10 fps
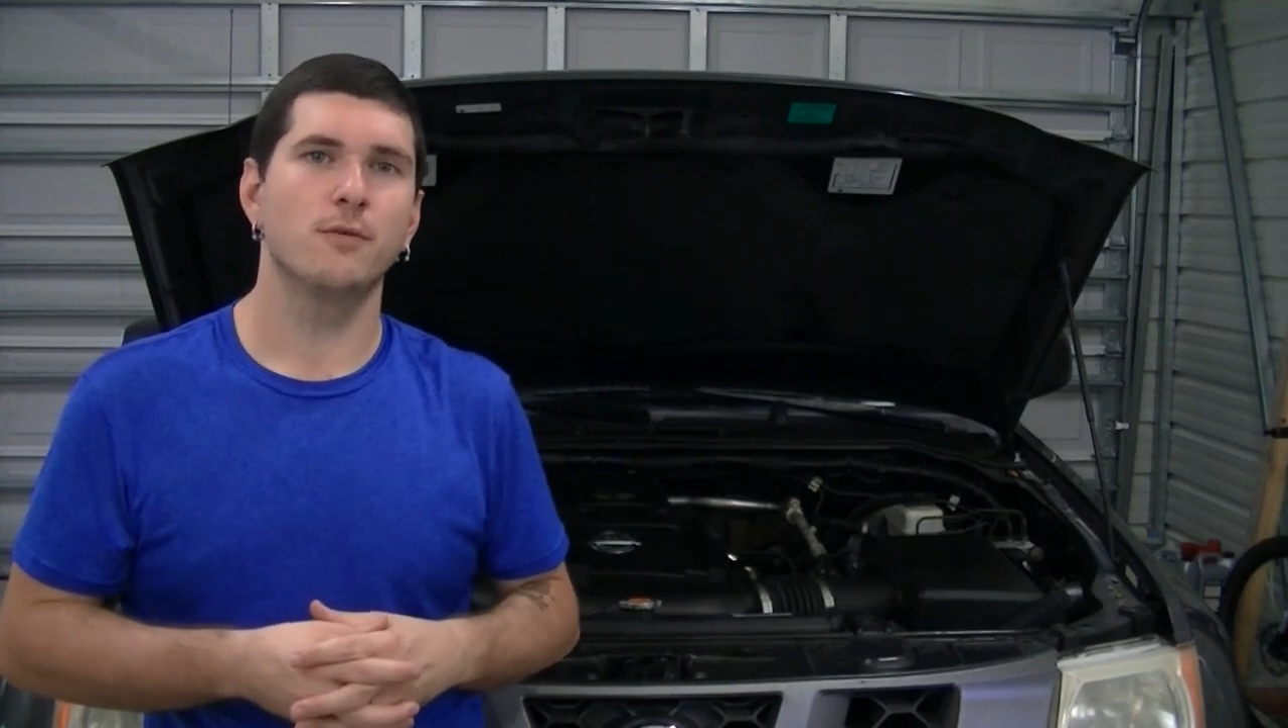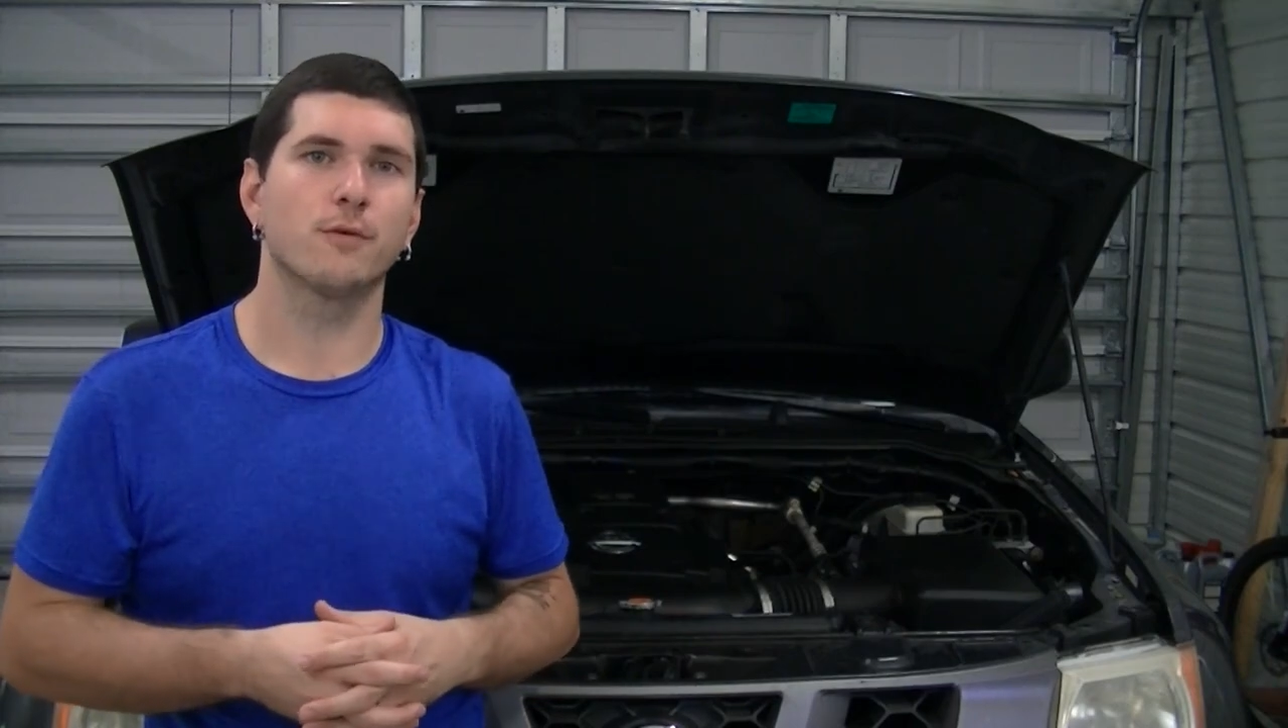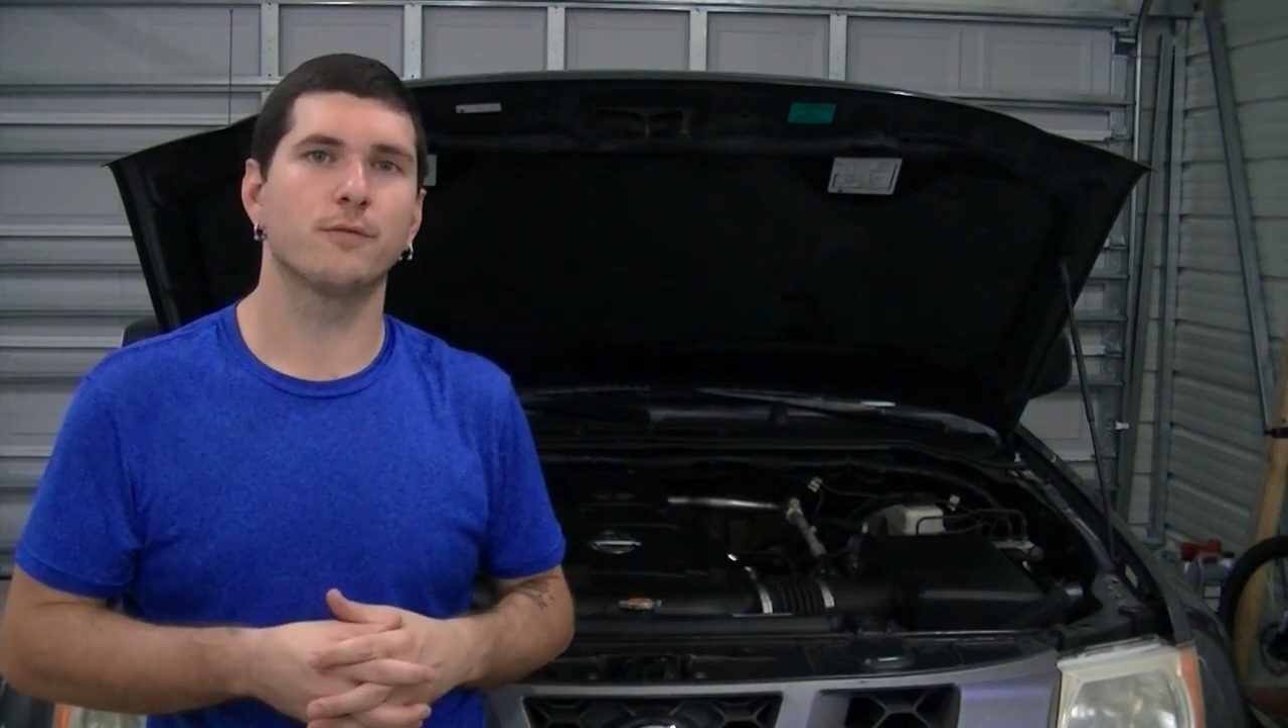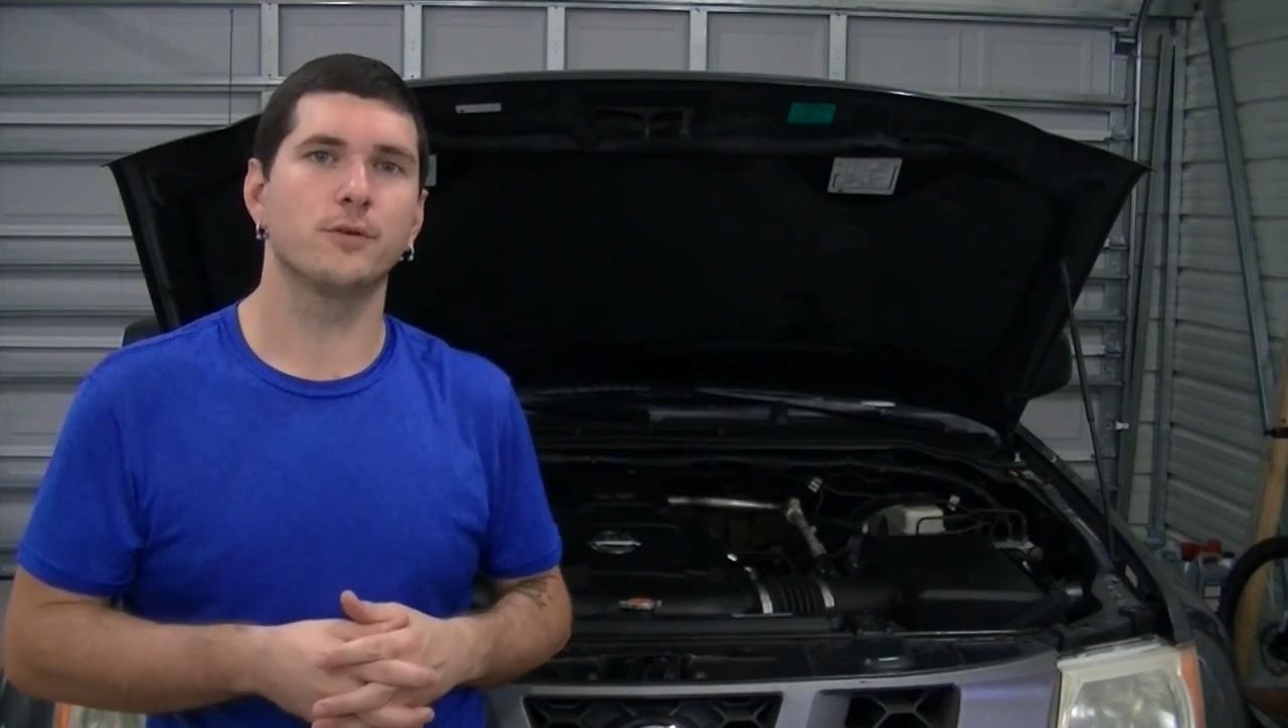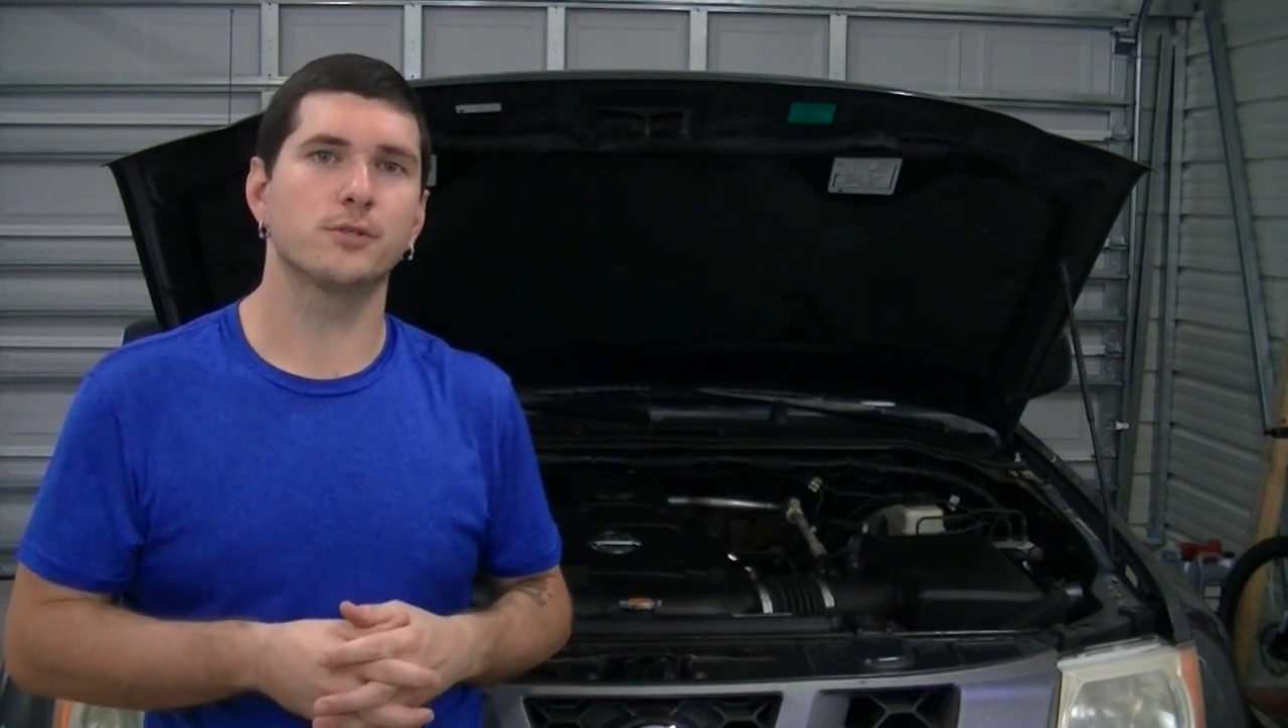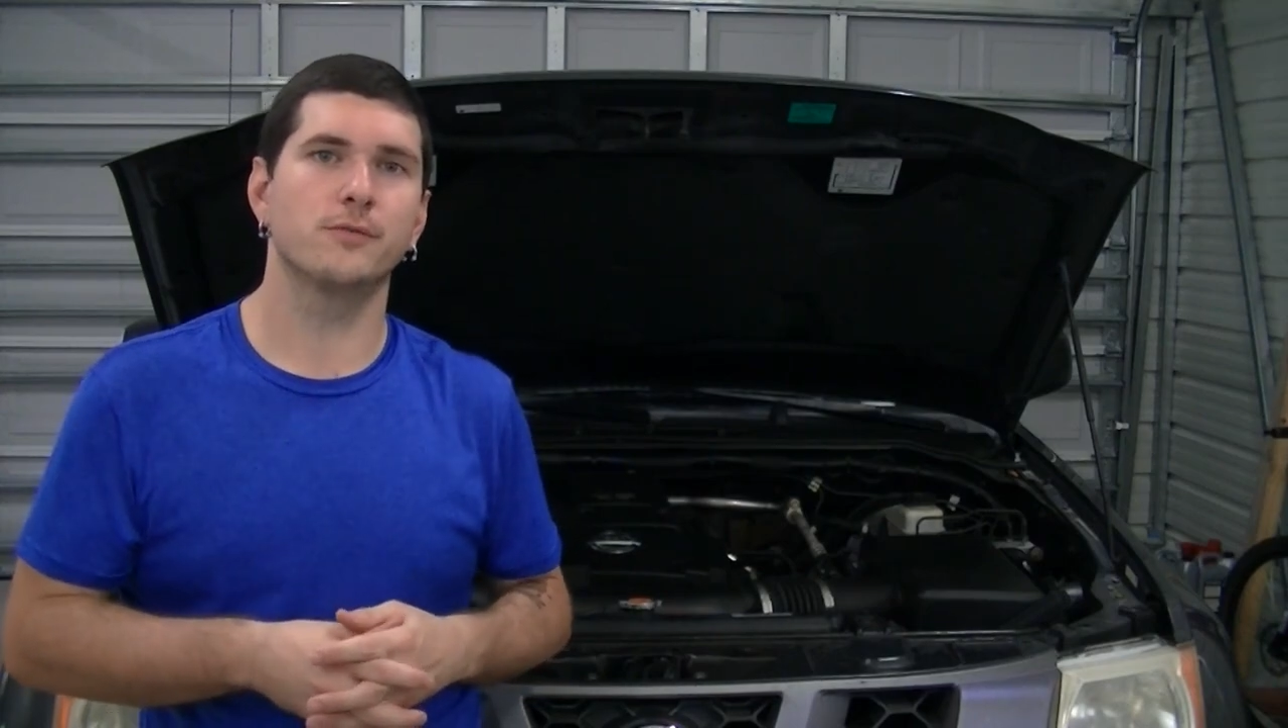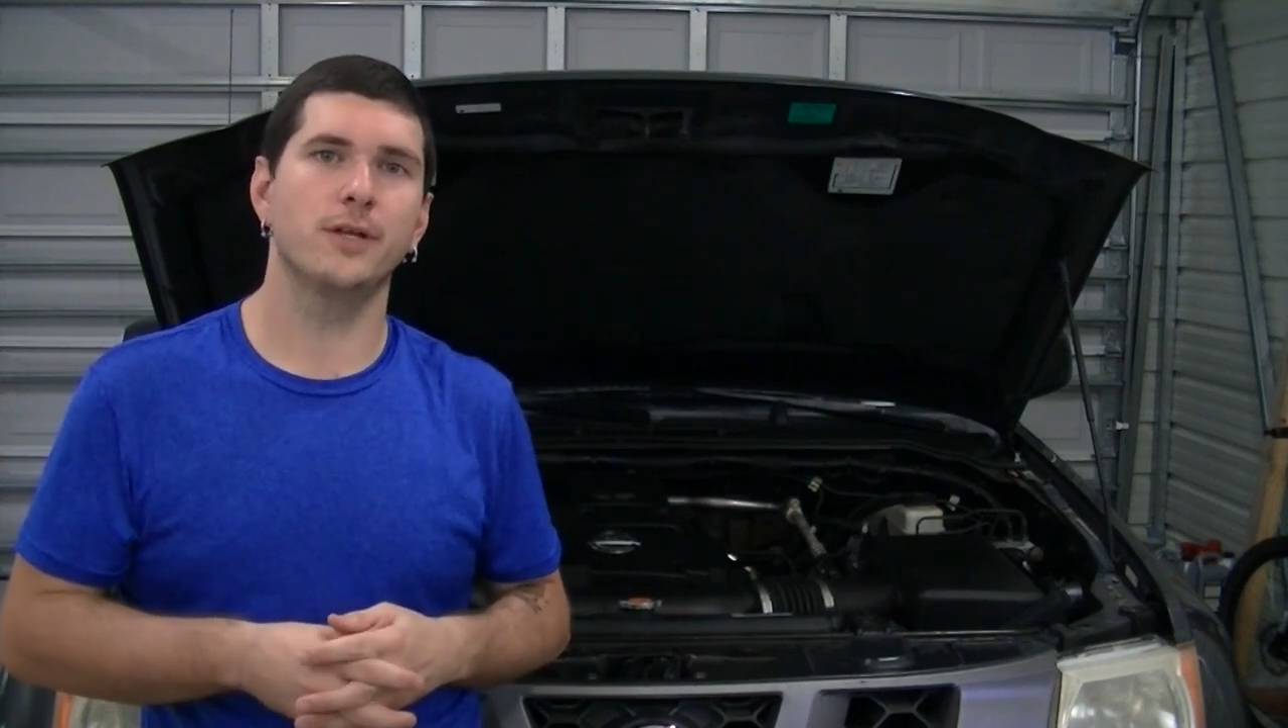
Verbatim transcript: for future